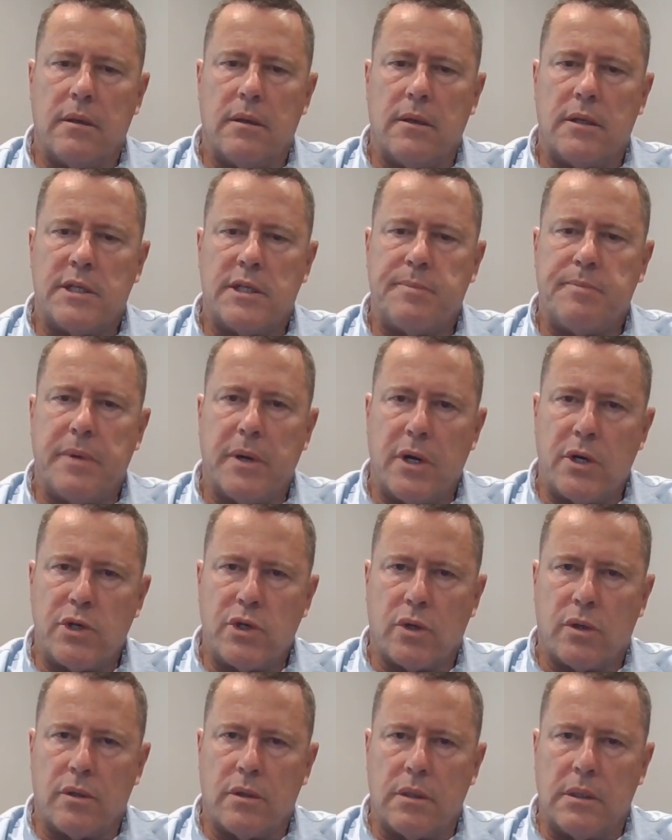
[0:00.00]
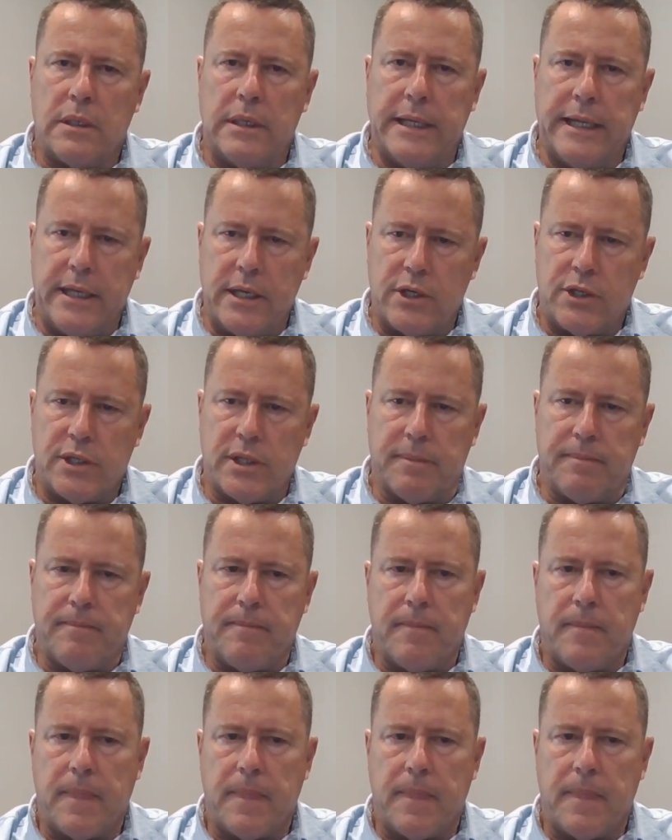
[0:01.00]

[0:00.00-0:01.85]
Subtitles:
spiritual leadership,